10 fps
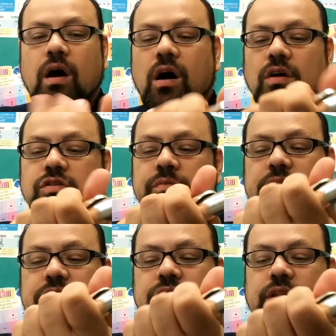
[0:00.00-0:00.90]
Also
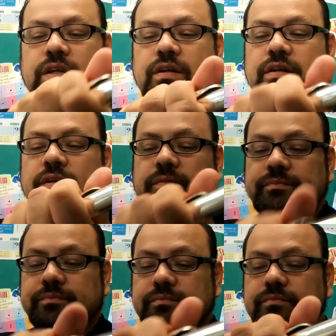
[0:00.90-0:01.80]
make sure that
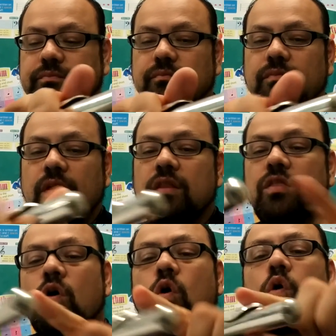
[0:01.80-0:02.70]

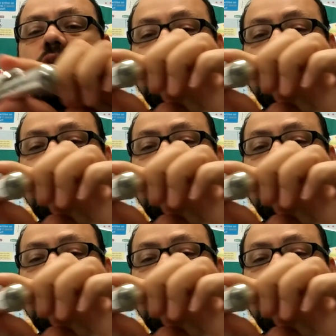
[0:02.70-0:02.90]
the hole